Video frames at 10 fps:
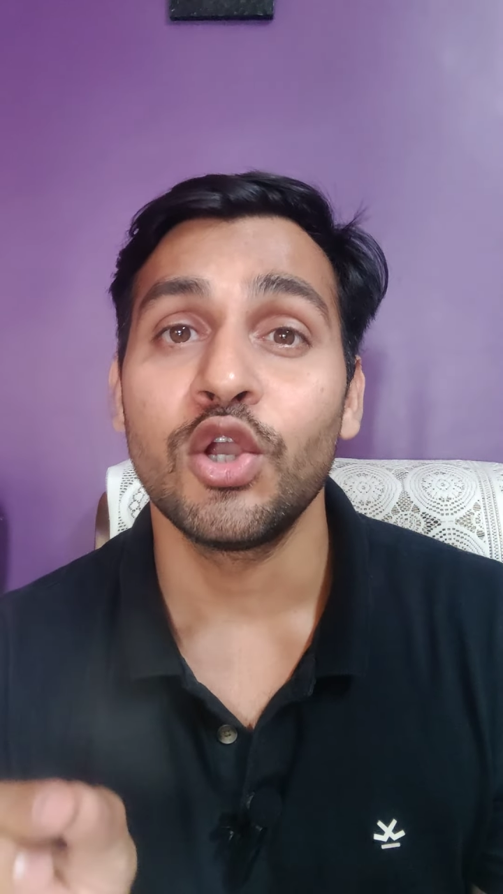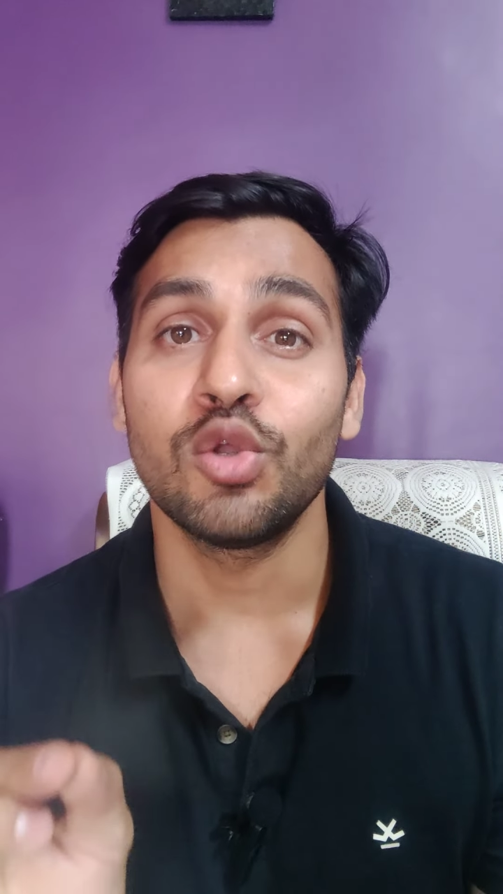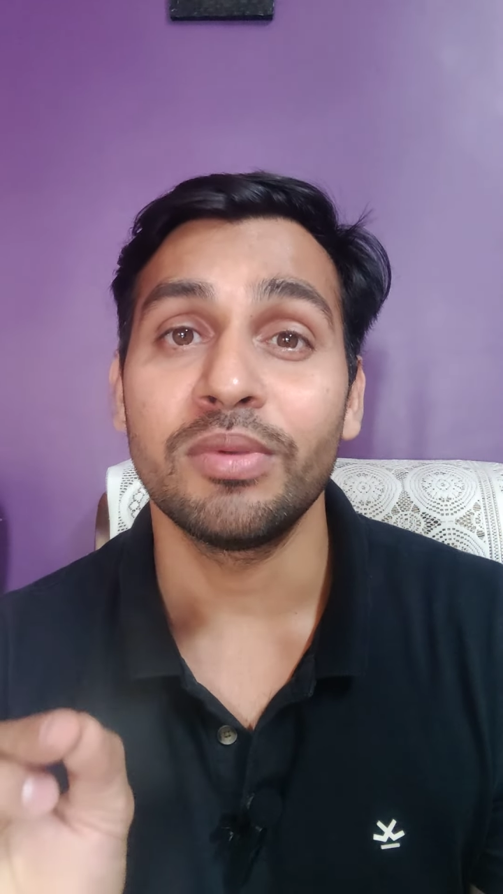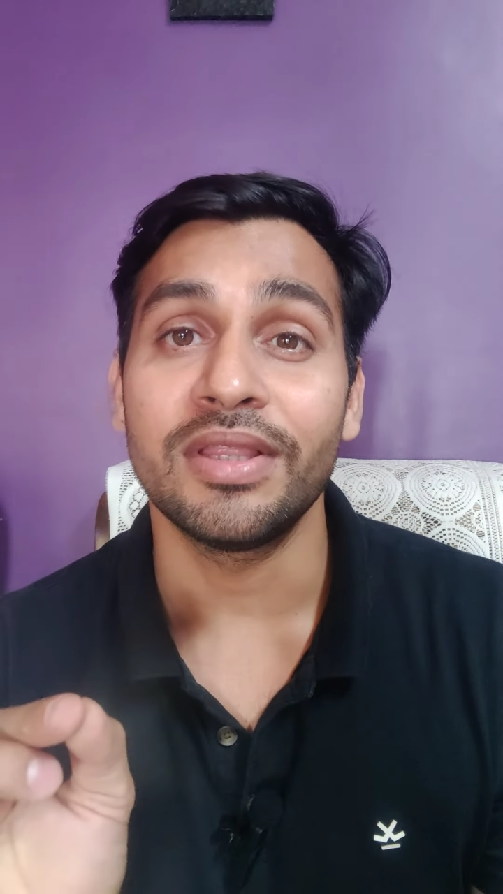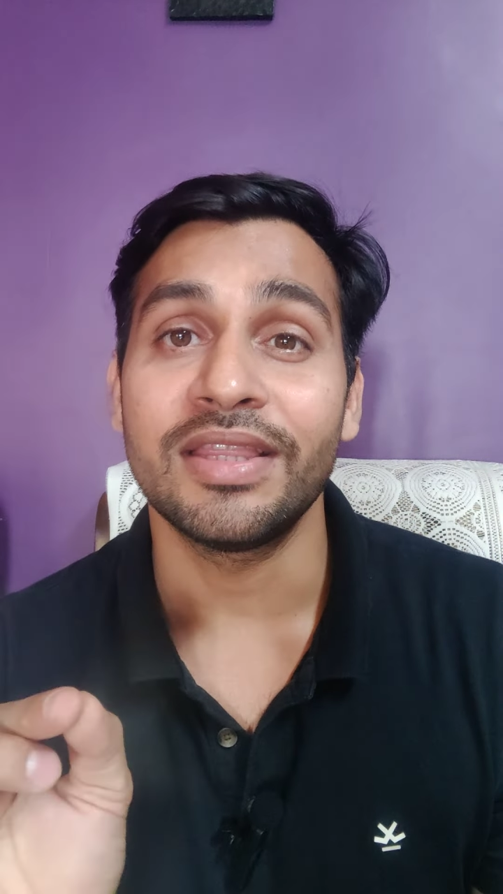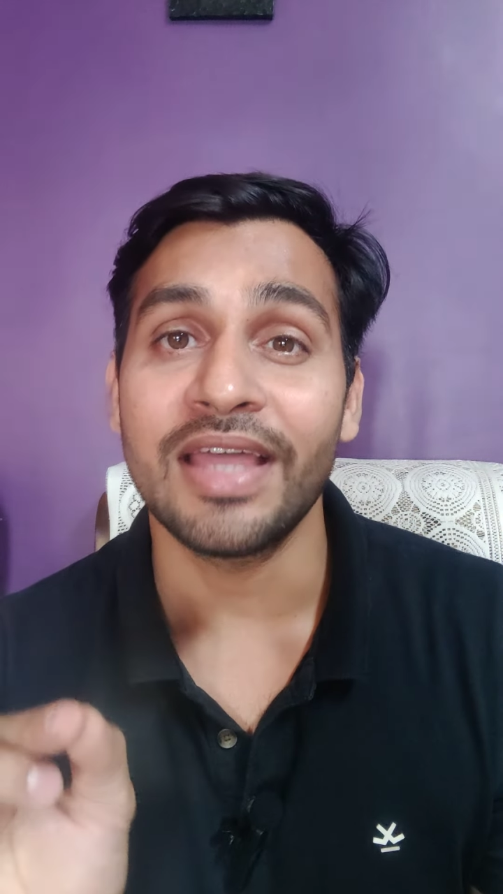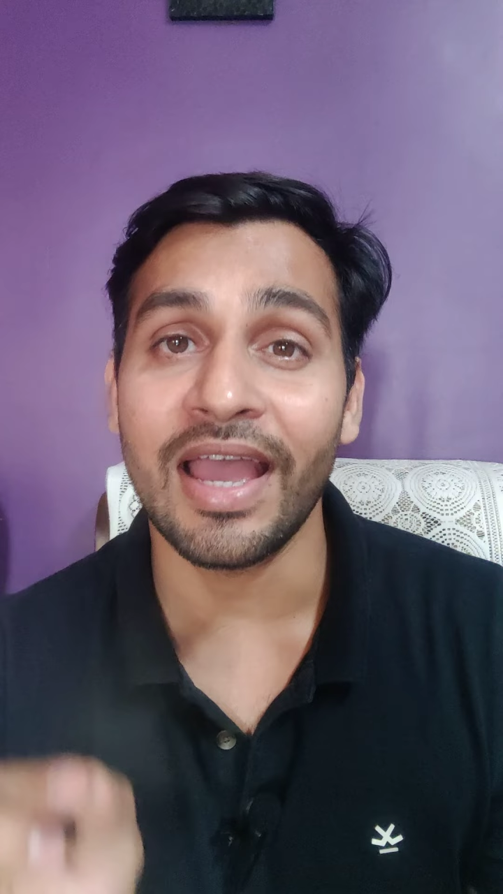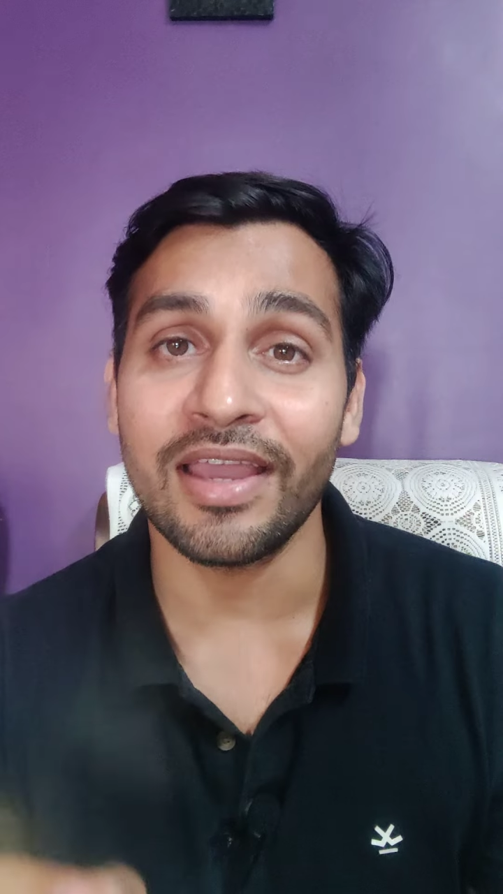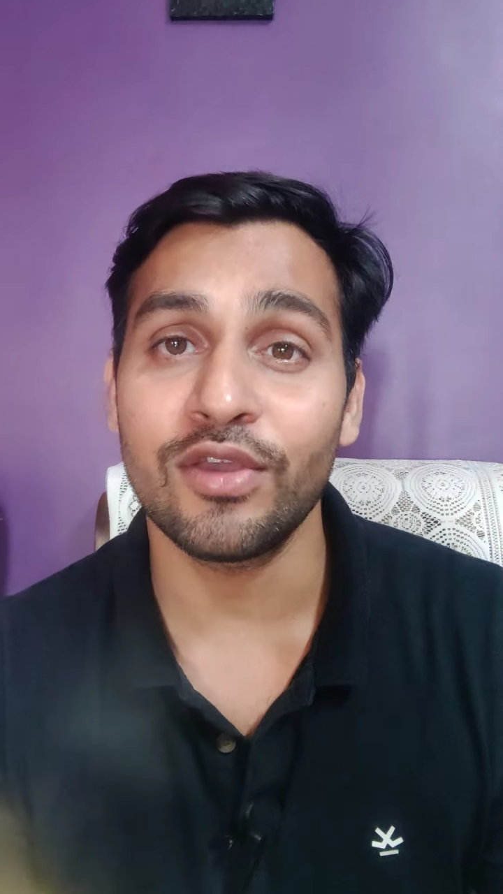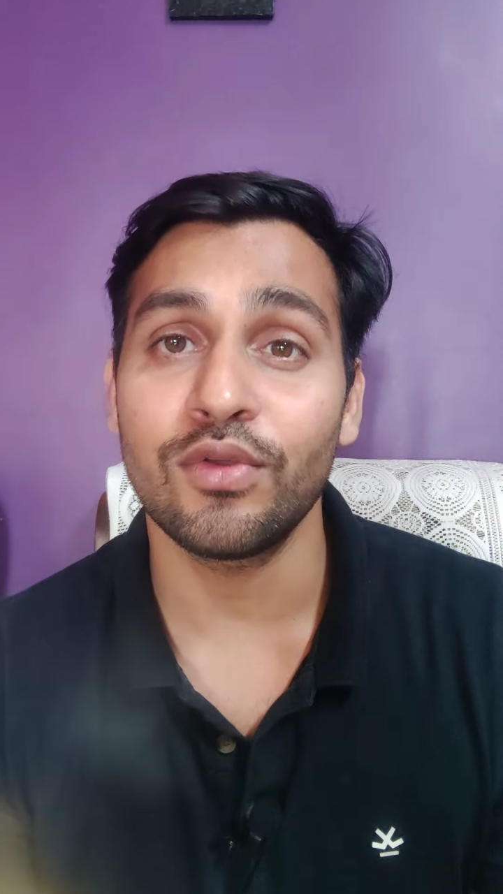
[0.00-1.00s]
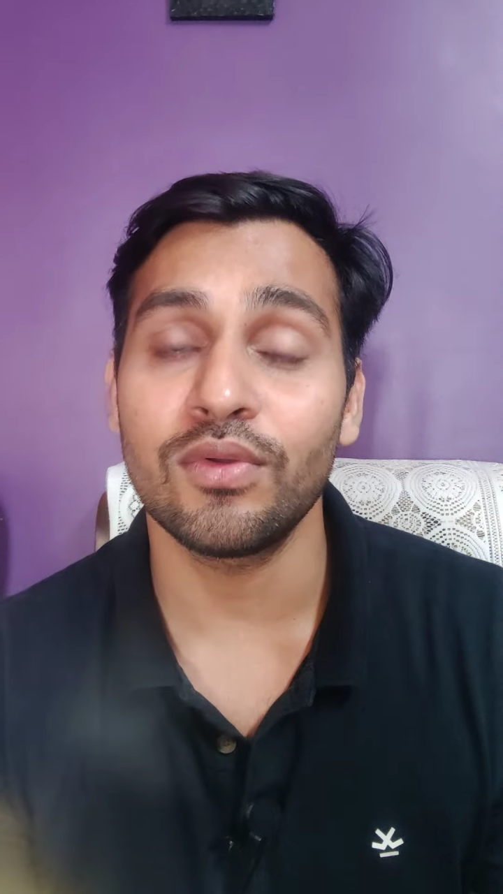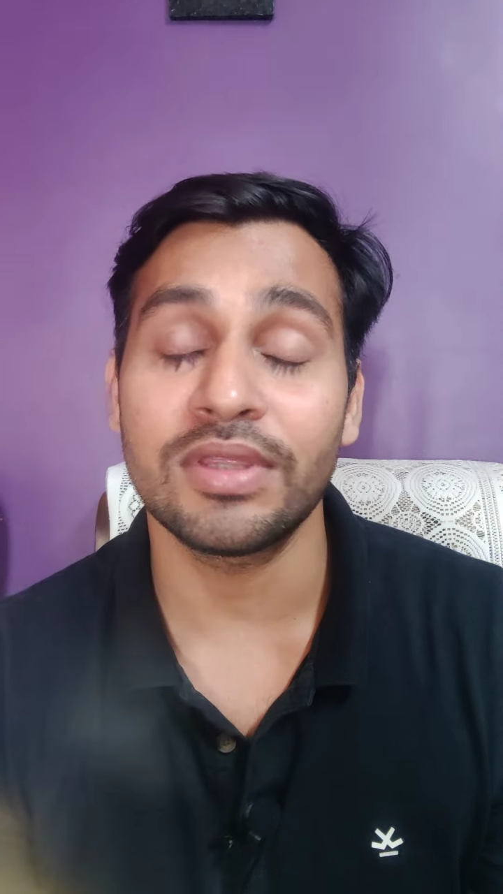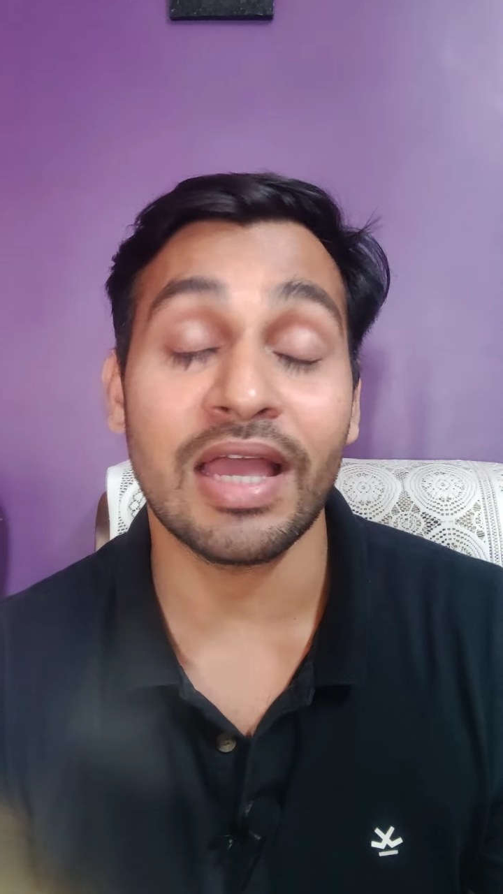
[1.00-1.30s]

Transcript: to be thank you,